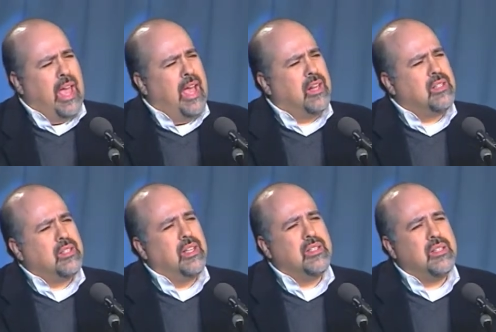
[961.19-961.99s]
acts
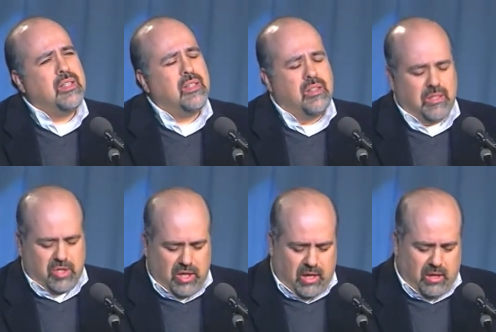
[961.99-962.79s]
can still
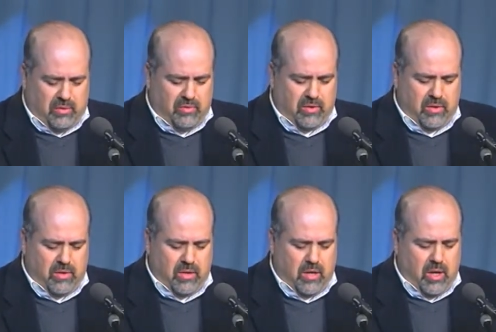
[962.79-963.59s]
achieve.
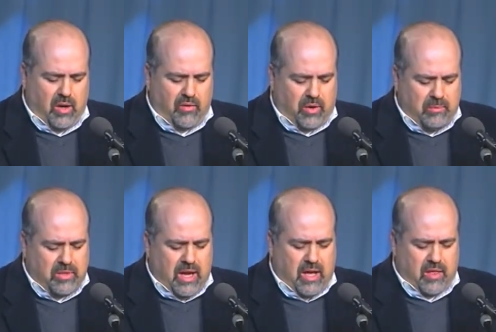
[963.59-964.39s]
From
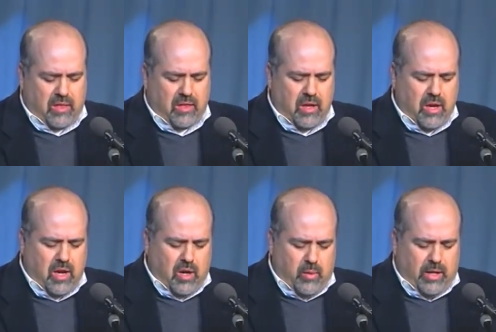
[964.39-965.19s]
death,
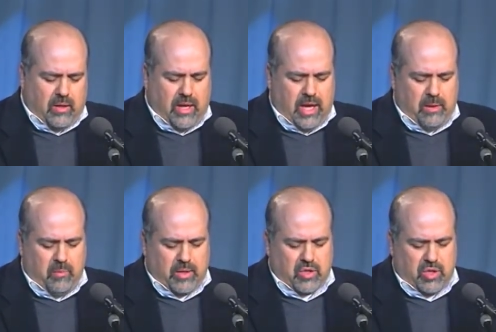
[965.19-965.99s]
reclaim
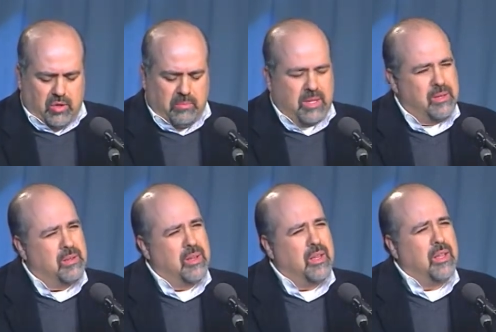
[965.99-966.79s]
what's human,
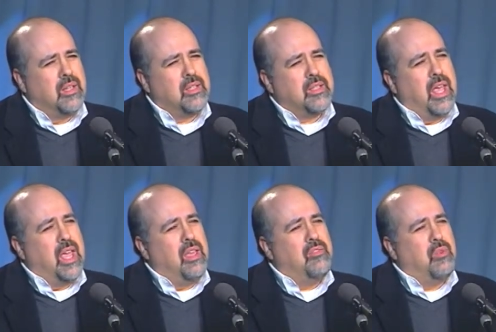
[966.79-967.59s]

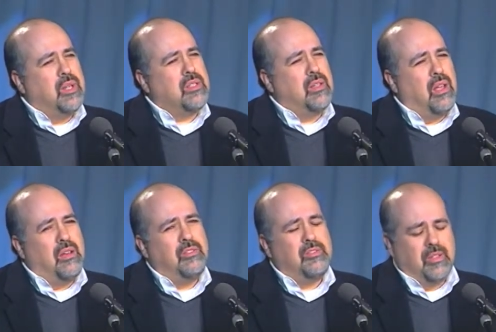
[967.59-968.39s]
save what's
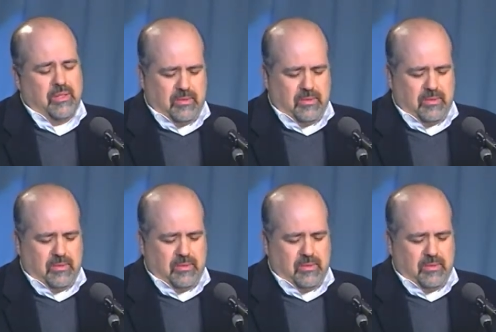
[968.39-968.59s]
loved.